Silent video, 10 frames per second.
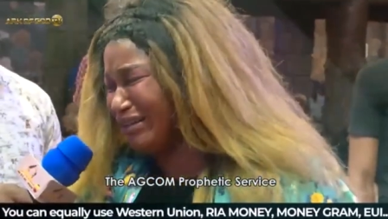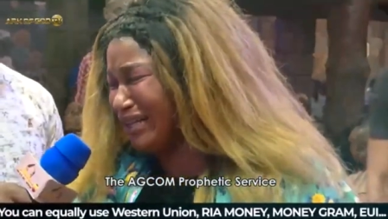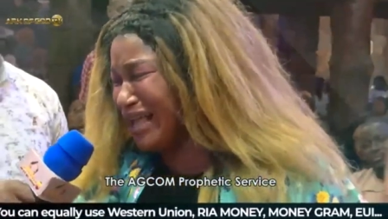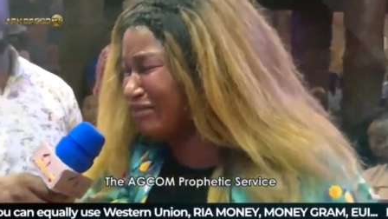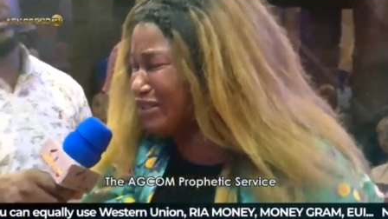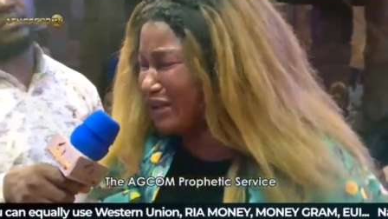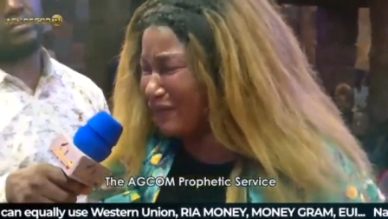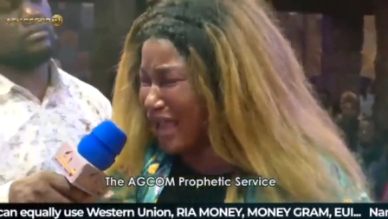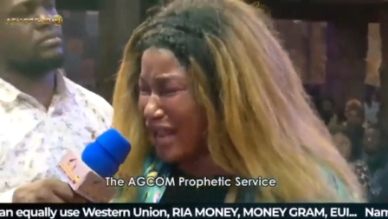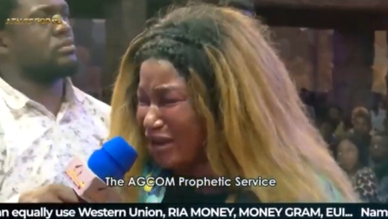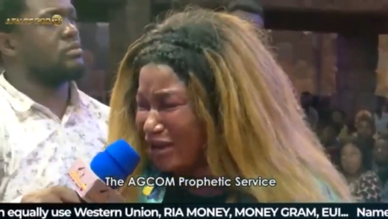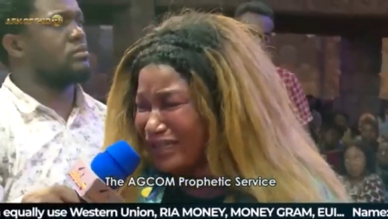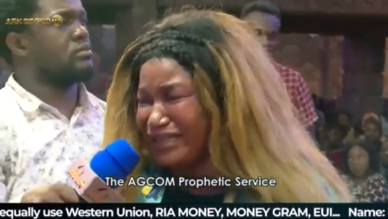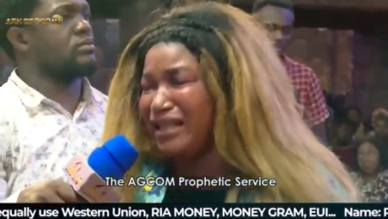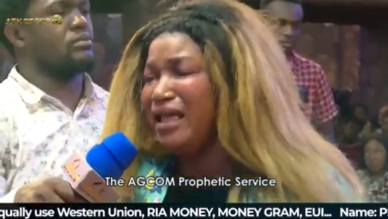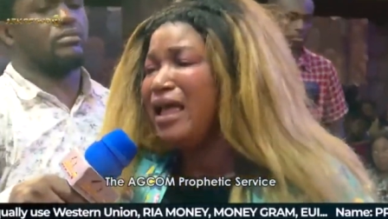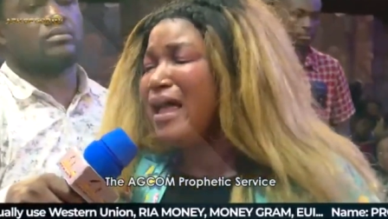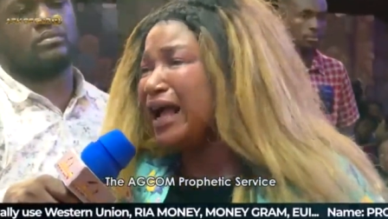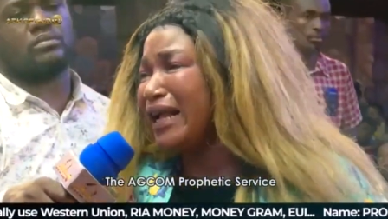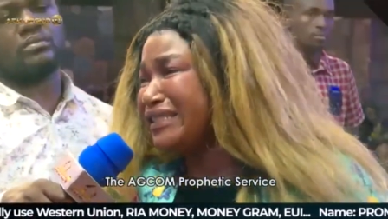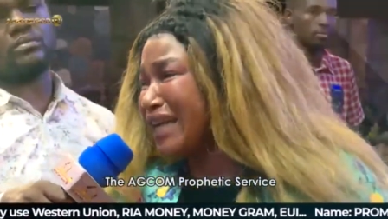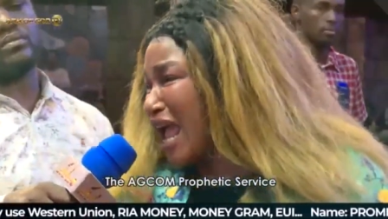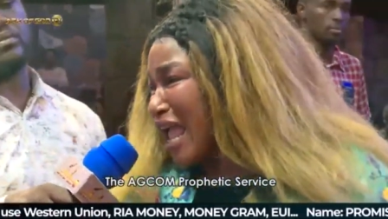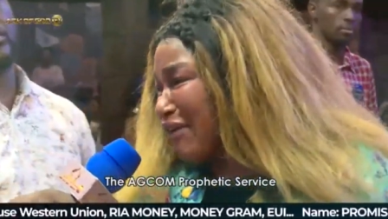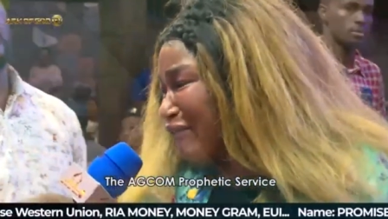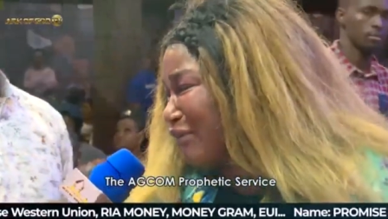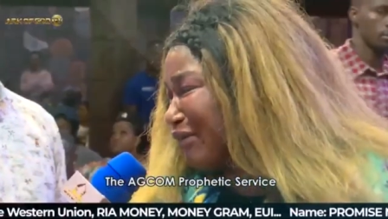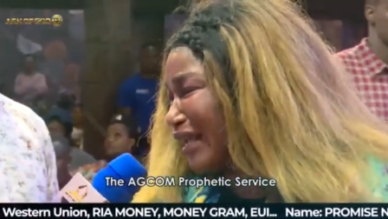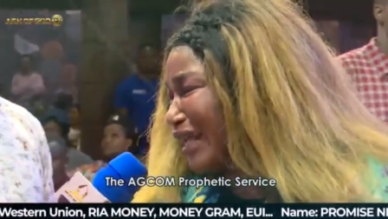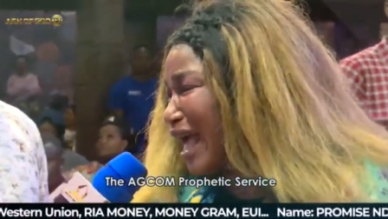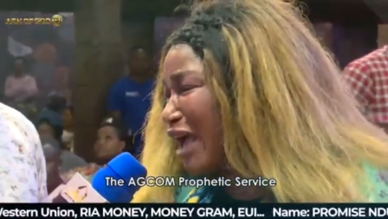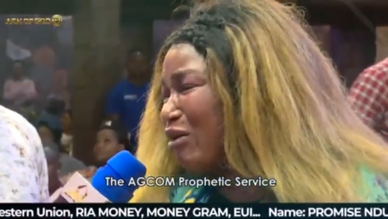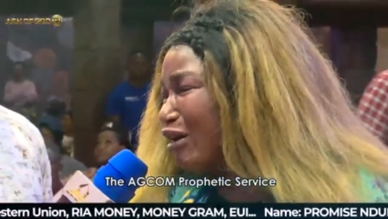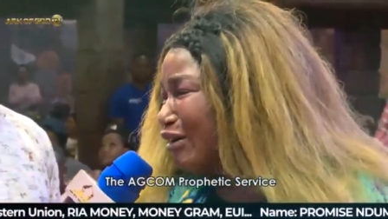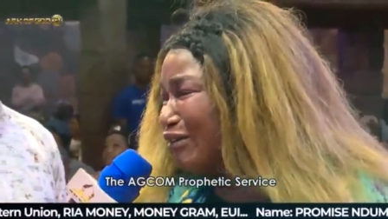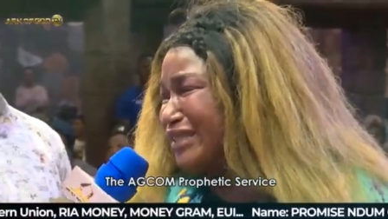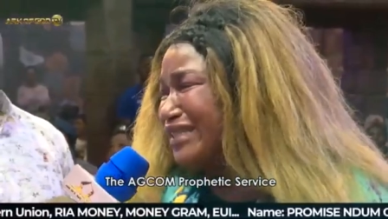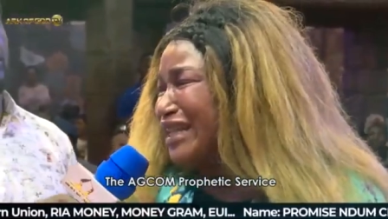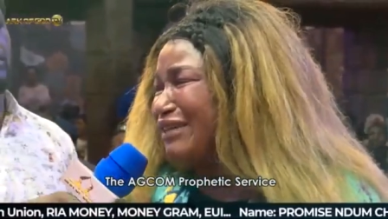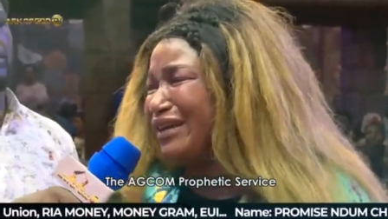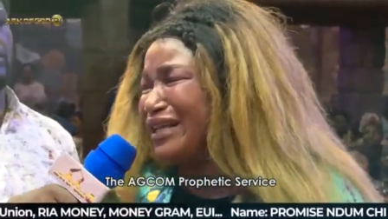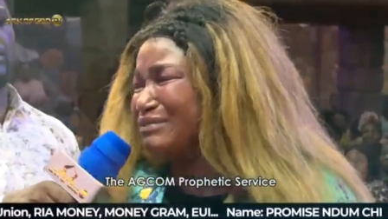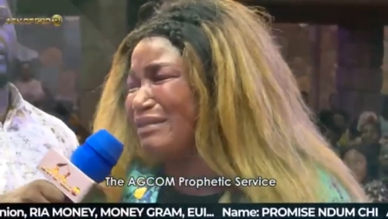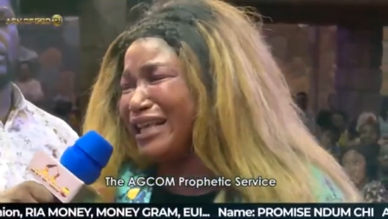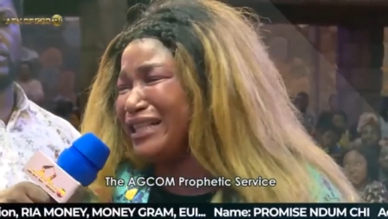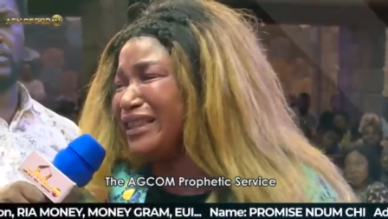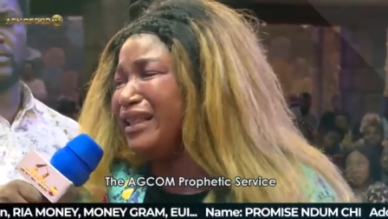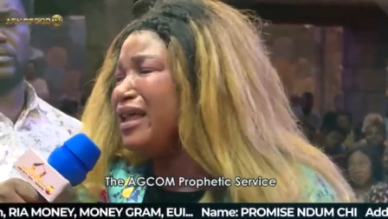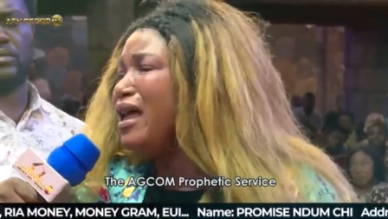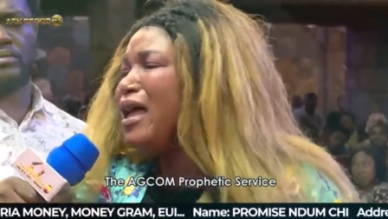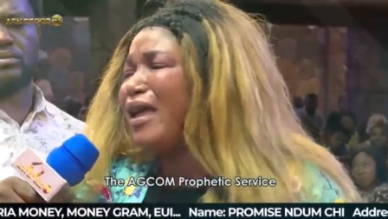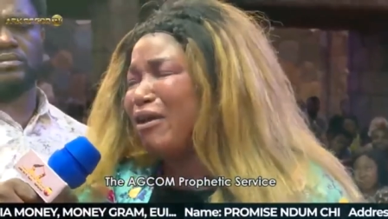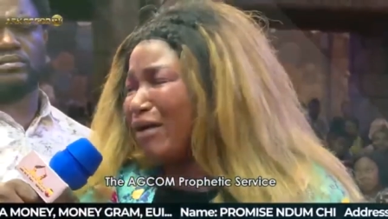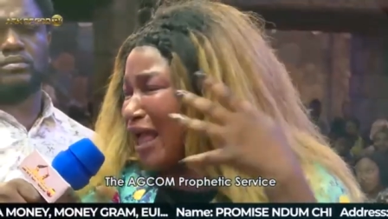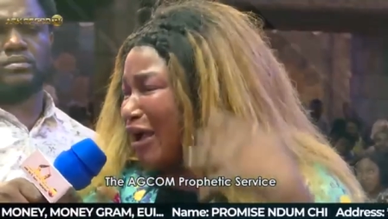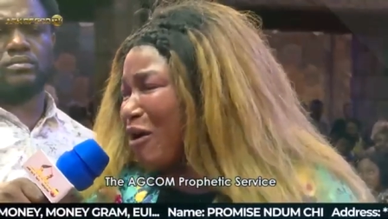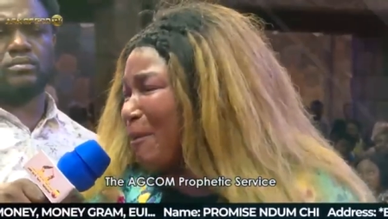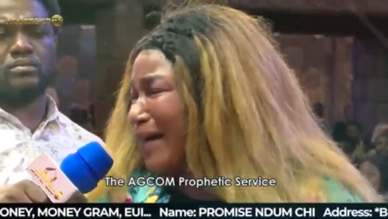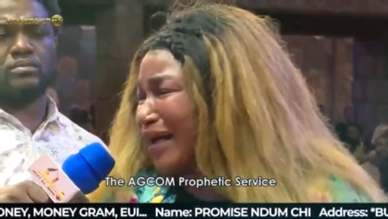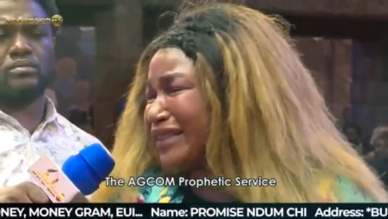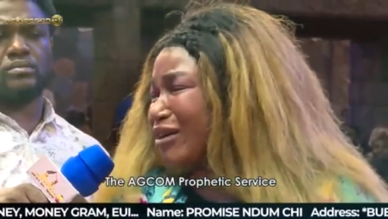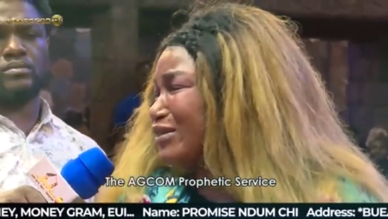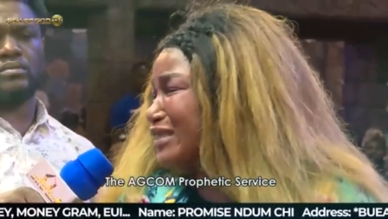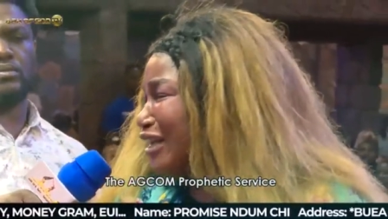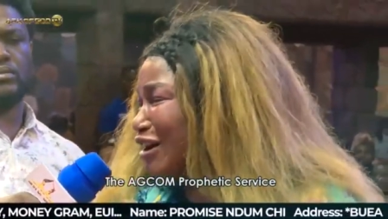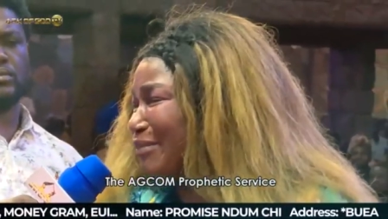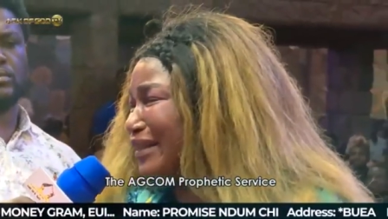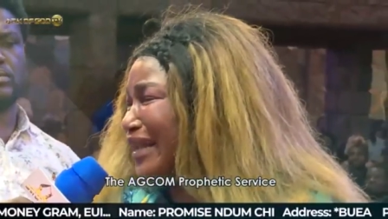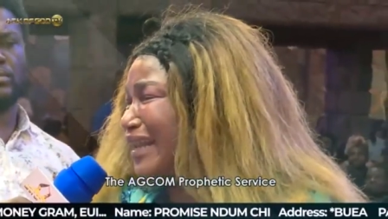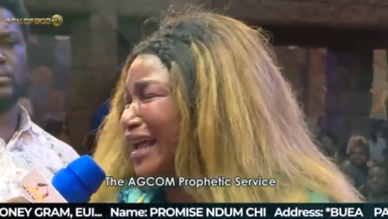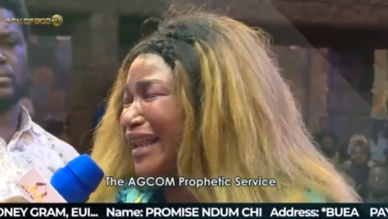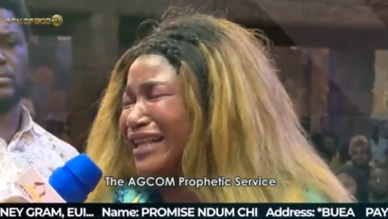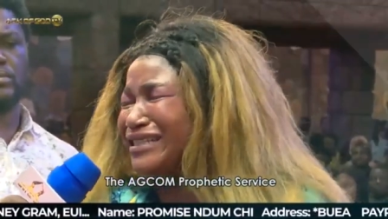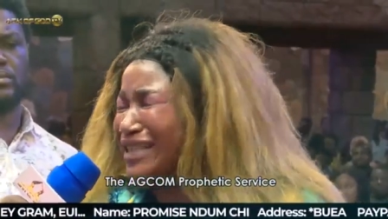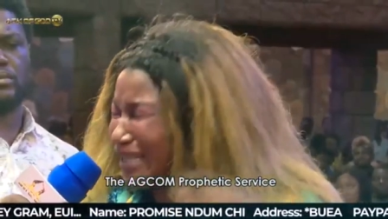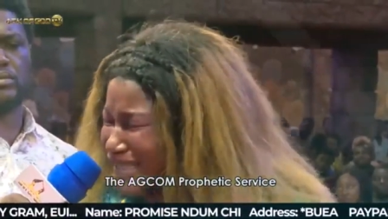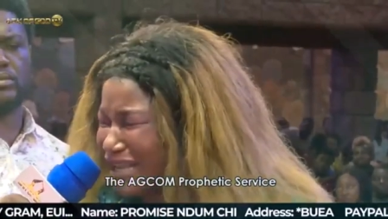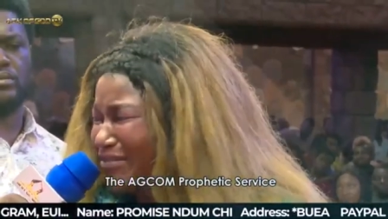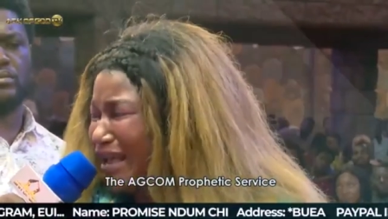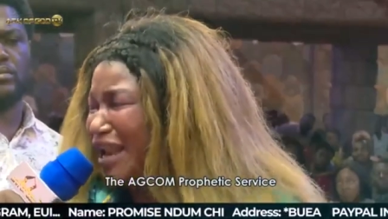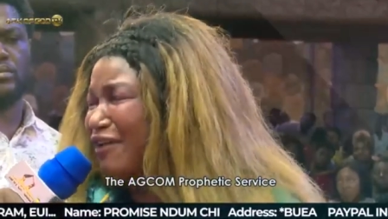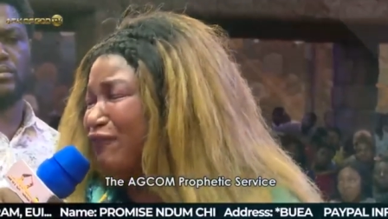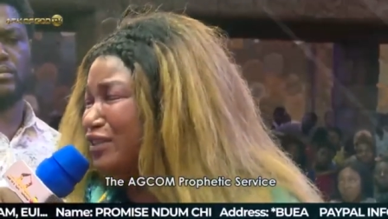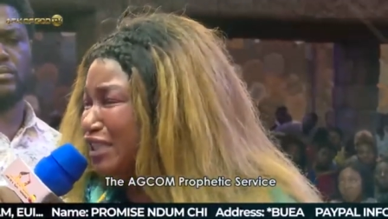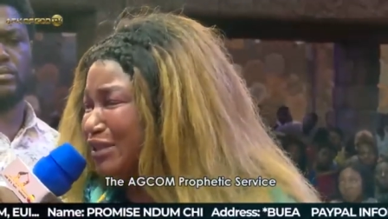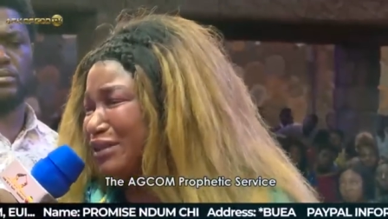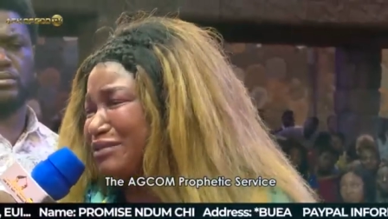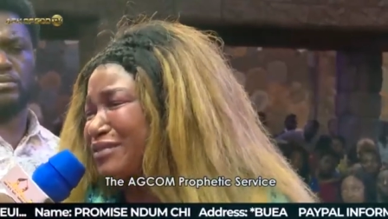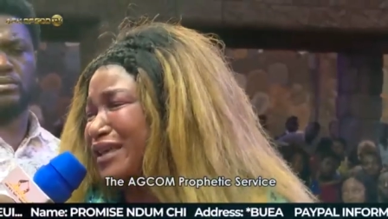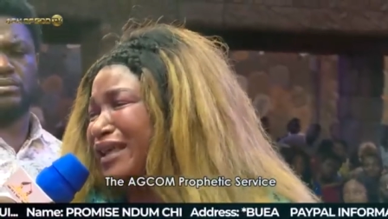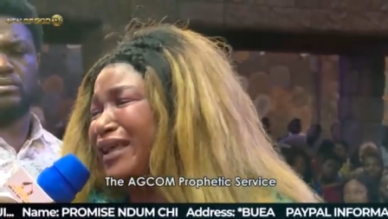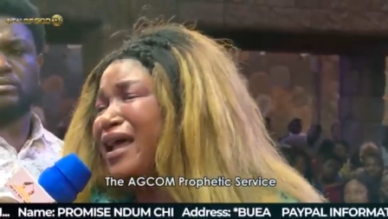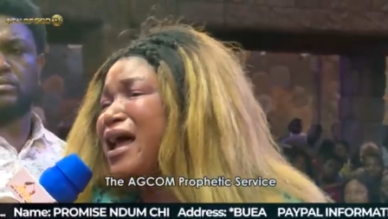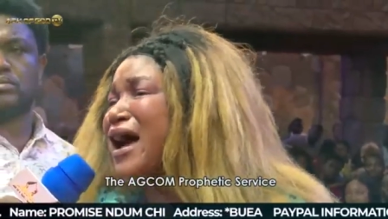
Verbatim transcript: I'm so very Lord. I try everywhere I go for deliverance, but when I go back, they will still come in the night, and the same night have deal with me.